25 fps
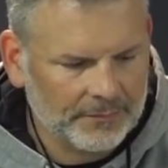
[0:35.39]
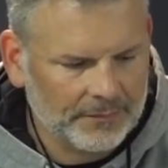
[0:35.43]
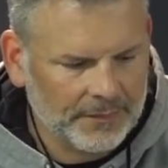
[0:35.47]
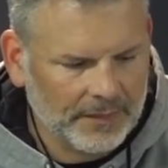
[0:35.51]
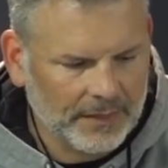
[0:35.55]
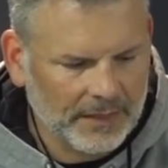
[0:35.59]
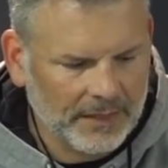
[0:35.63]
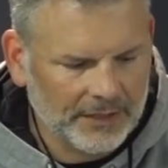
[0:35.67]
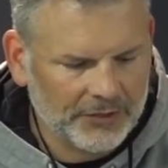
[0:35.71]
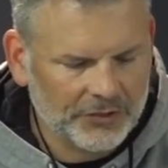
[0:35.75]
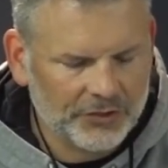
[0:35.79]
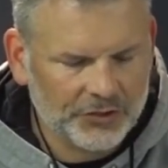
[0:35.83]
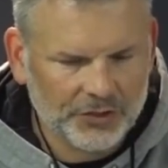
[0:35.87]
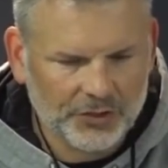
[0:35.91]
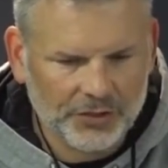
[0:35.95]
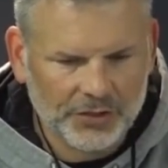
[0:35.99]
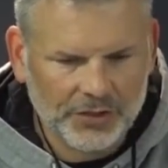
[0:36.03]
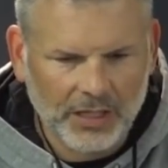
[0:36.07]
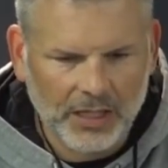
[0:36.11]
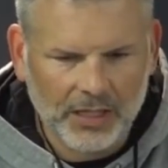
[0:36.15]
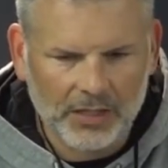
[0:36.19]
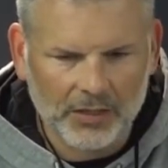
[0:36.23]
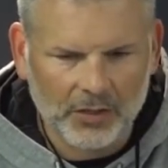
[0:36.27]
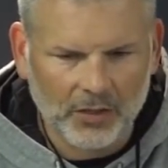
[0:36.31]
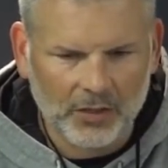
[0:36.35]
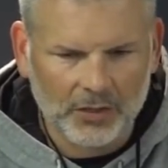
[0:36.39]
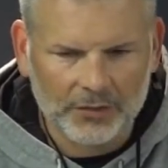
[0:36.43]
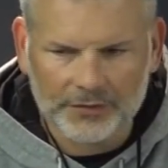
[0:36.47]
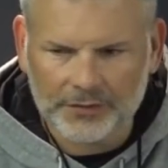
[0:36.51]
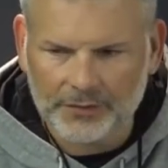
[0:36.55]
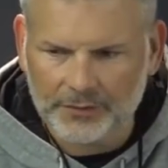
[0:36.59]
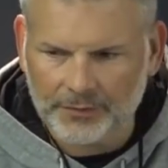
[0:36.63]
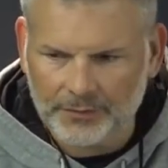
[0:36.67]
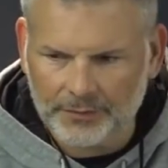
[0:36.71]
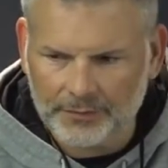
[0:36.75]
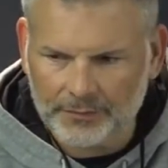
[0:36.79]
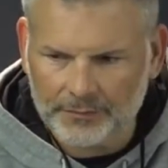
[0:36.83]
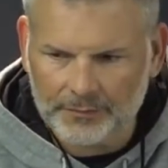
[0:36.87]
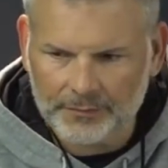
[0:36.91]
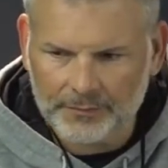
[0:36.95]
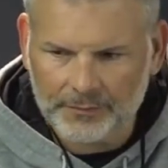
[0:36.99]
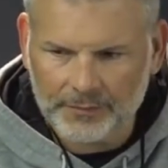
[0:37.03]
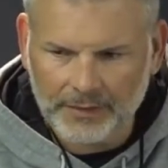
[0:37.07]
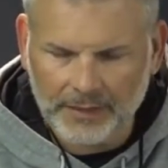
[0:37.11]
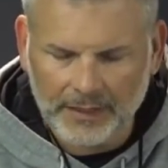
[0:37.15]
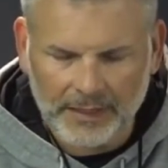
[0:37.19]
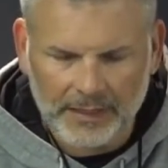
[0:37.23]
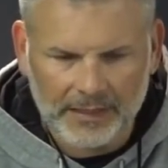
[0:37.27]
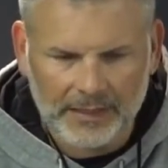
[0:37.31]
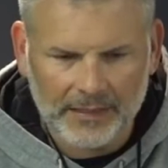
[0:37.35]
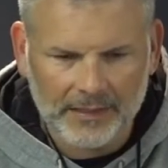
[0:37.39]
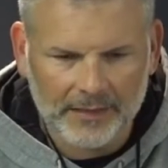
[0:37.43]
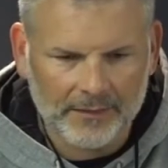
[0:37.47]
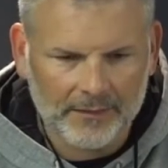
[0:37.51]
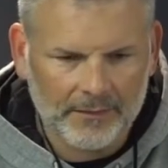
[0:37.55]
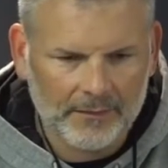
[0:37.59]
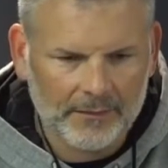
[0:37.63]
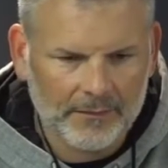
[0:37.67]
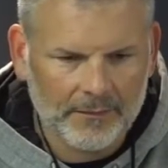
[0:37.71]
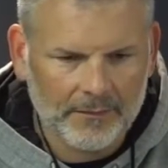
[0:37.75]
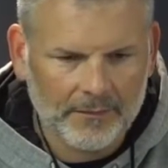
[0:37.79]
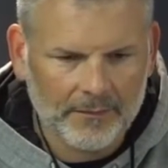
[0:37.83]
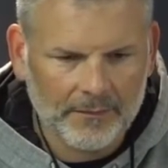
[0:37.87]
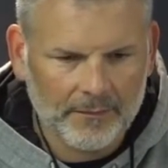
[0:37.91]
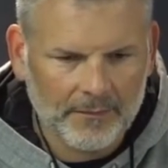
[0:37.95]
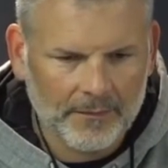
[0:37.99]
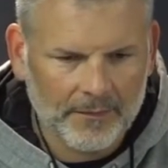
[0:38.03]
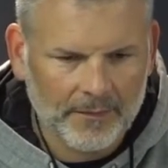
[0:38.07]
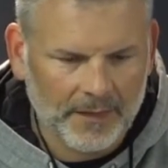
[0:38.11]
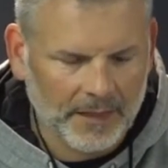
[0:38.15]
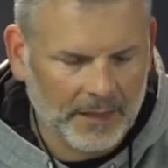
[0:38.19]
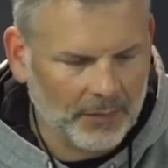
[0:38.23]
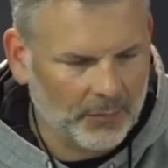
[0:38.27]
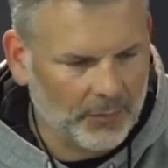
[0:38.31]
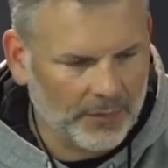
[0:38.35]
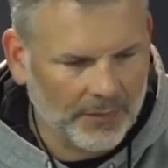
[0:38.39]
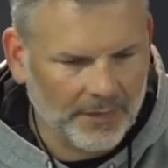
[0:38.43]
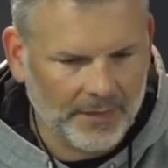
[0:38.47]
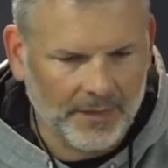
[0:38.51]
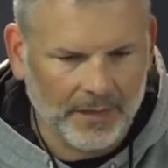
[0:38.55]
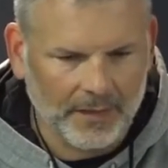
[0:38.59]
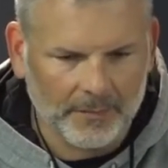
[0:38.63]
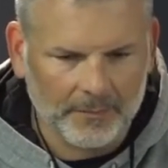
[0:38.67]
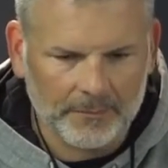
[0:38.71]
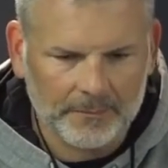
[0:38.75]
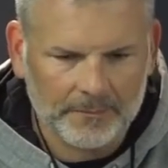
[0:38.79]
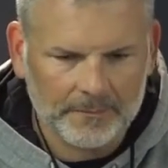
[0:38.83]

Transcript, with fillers: it should not alter anything with them.